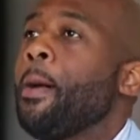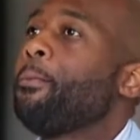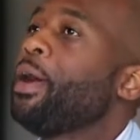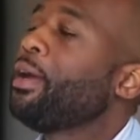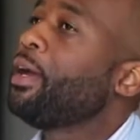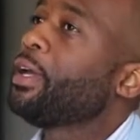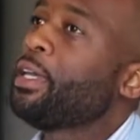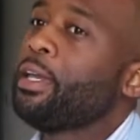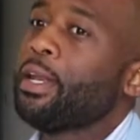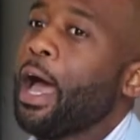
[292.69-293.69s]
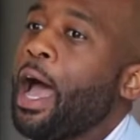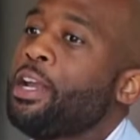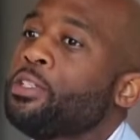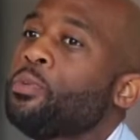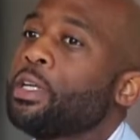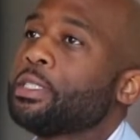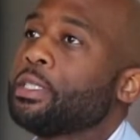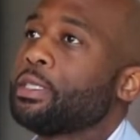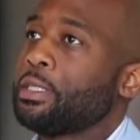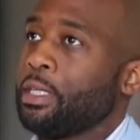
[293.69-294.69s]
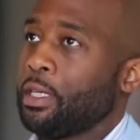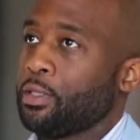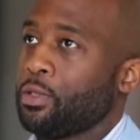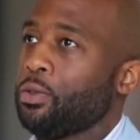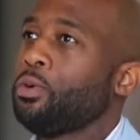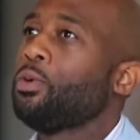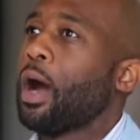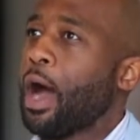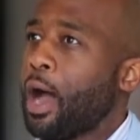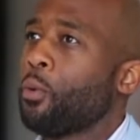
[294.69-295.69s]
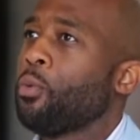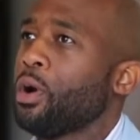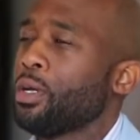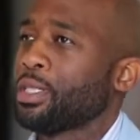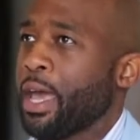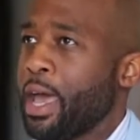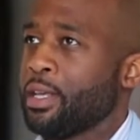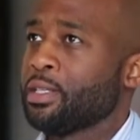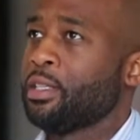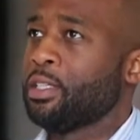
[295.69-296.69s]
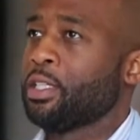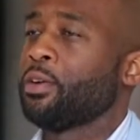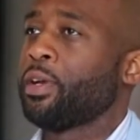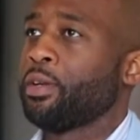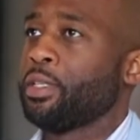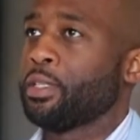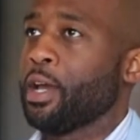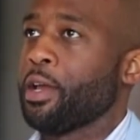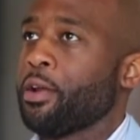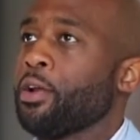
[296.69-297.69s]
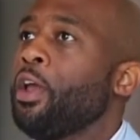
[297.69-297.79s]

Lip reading: But again, I just wanted to stick to who I was as an interior designer.